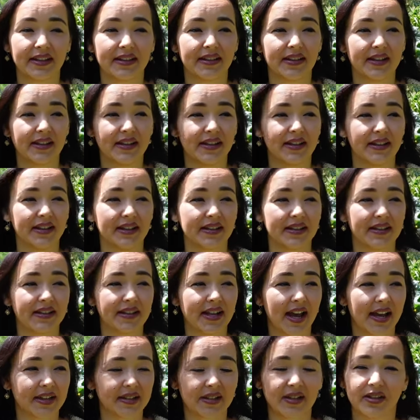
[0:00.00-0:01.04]
The
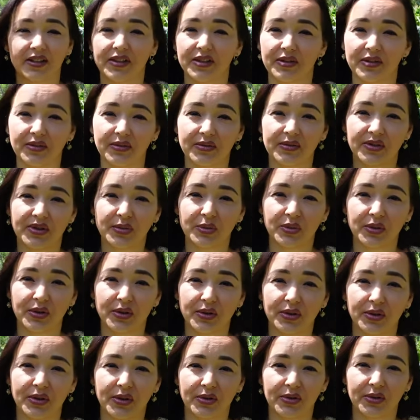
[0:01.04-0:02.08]
Saskatoons
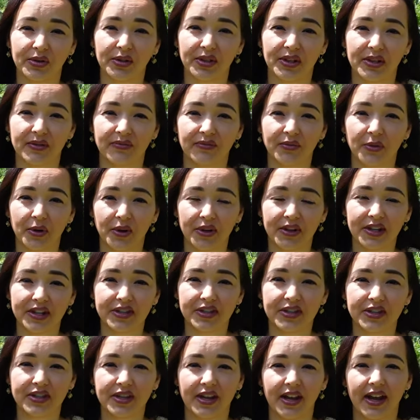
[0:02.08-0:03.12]
were locally
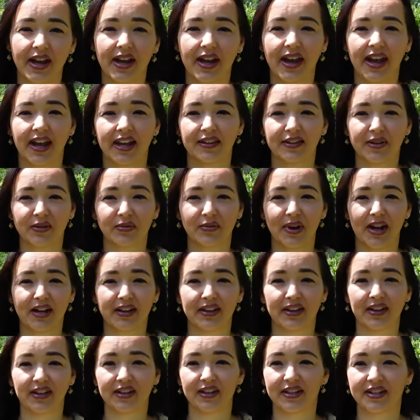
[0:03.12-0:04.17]
foraged and the
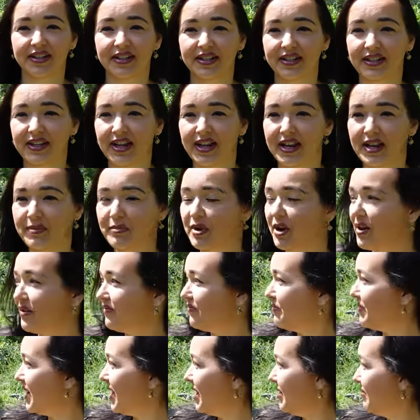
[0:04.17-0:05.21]
red currants came
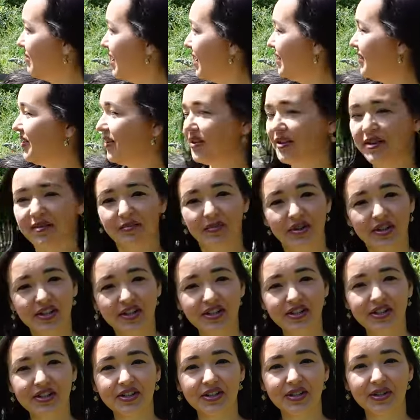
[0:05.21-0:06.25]
off my red currant
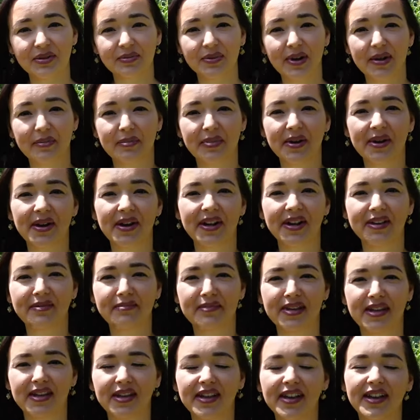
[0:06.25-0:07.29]
bush just right
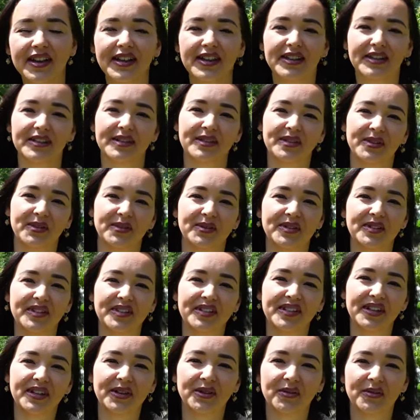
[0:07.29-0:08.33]
behind me. So
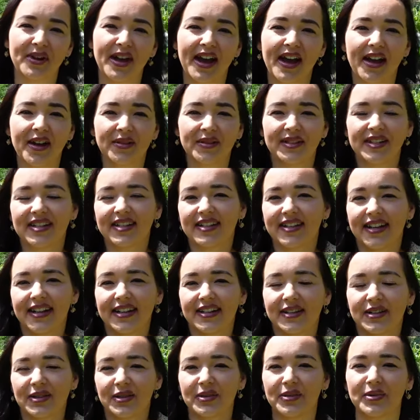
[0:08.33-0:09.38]
stick around,
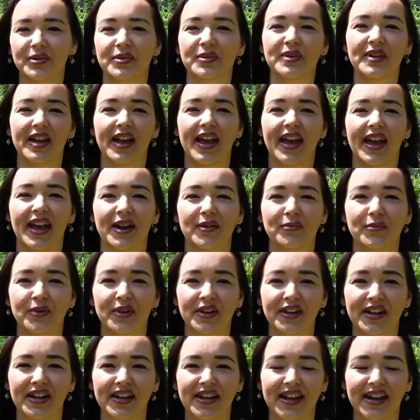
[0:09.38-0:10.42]
stay tuned, and we're
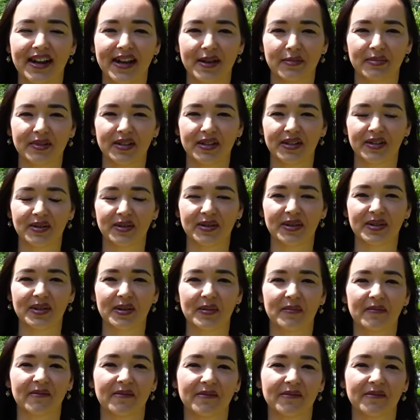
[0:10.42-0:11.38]
gonna get up to some